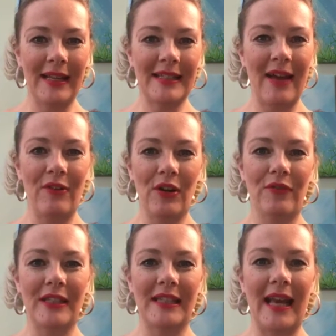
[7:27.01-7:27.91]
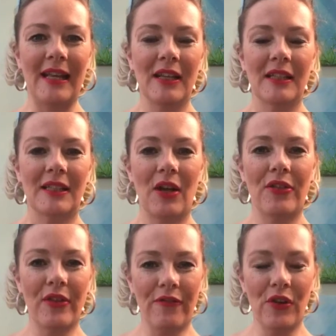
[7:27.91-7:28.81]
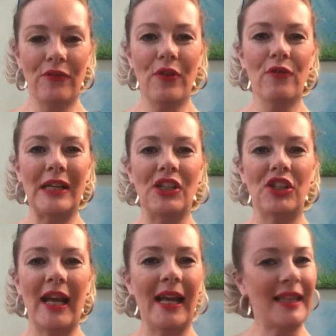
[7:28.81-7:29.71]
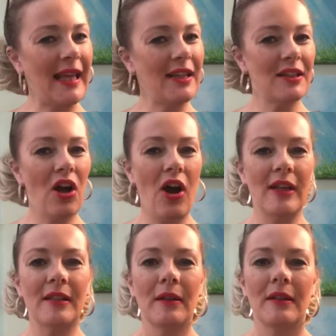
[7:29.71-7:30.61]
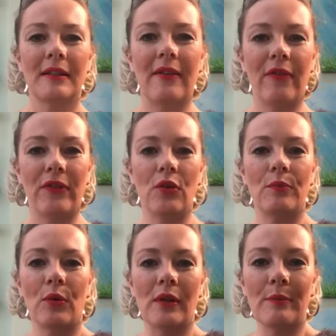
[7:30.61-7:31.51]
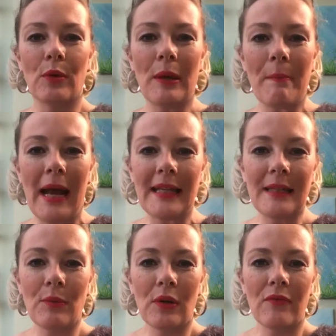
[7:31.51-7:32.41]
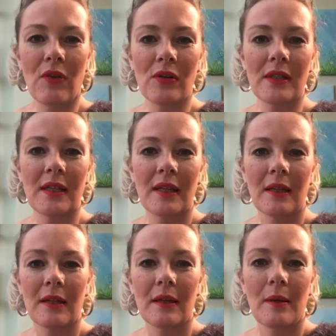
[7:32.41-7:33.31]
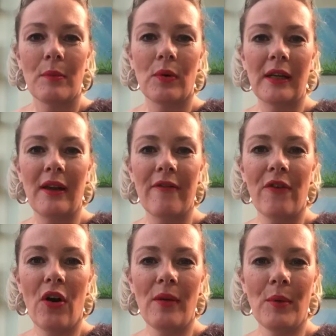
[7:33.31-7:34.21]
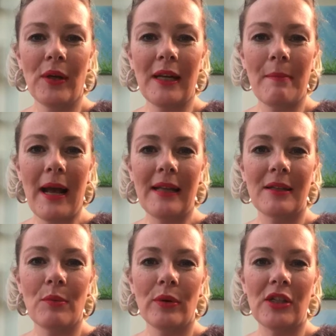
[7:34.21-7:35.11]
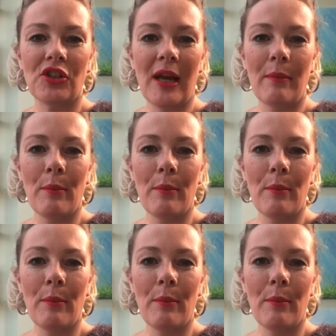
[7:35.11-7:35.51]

Let's have a look for today. So a few of you have already shared. Thanks, guys. Let's have a few good mornings. Morning, Mandy. Morning, Roz. Morning, Yvonne. Morning, Amanda. Morning, Gemma.